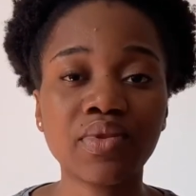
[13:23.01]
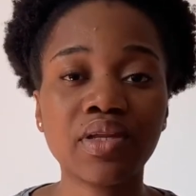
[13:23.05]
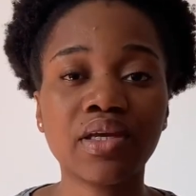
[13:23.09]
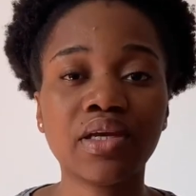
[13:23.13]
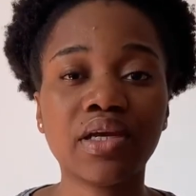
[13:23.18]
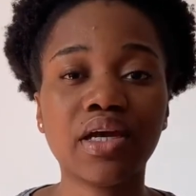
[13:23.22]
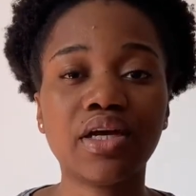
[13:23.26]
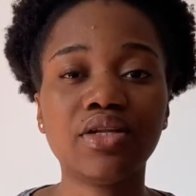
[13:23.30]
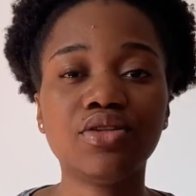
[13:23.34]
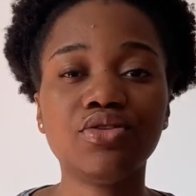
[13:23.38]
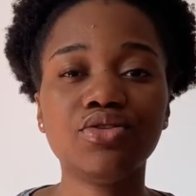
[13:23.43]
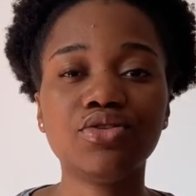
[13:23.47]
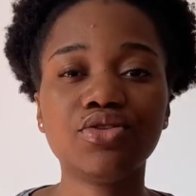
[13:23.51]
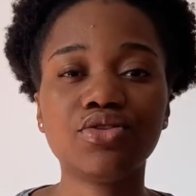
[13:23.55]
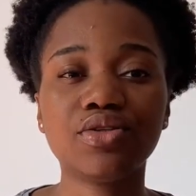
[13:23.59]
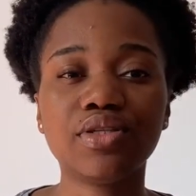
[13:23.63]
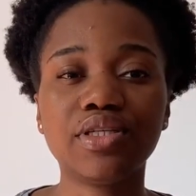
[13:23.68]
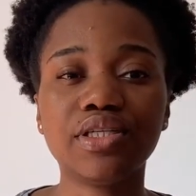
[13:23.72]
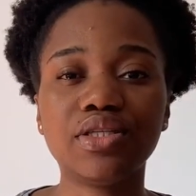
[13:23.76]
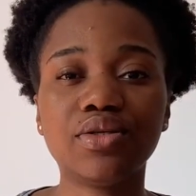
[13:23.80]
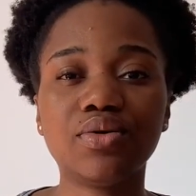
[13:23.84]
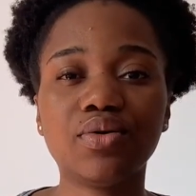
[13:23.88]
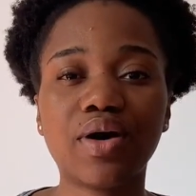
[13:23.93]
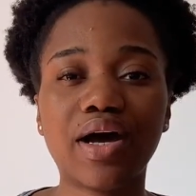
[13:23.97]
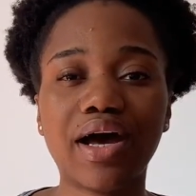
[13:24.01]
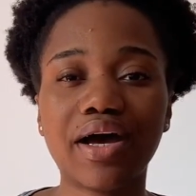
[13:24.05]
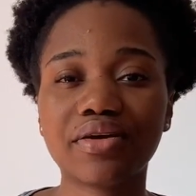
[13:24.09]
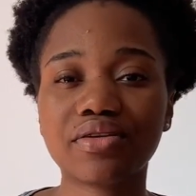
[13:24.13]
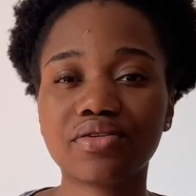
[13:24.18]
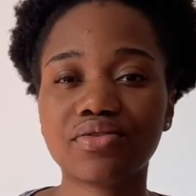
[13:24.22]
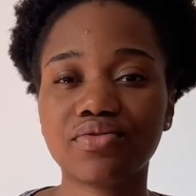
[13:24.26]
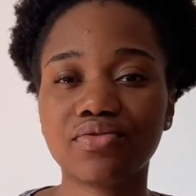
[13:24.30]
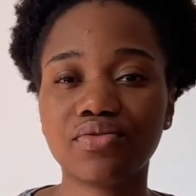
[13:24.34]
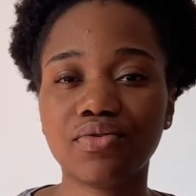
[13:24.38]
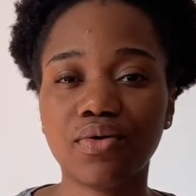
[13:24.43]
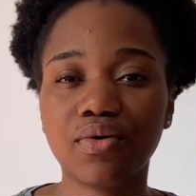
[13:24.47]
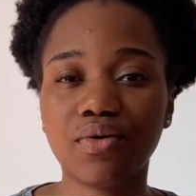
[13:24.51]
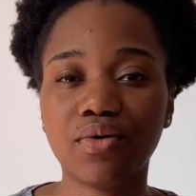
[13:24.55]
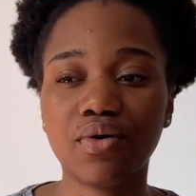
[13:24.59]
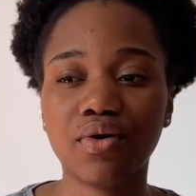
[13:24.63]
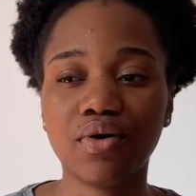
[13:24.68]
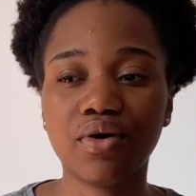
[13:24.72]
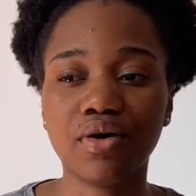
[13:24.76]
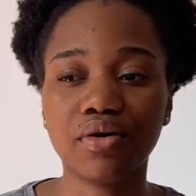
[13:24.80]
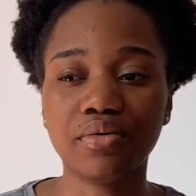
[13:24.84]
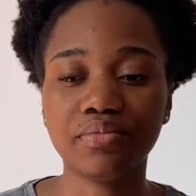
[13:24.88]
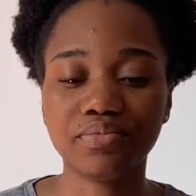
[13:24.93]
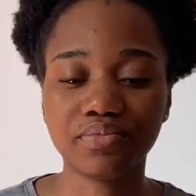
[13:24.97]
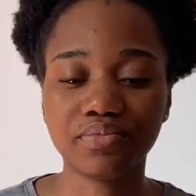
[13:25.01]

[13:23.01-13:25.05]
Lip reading: And usually they'll ask for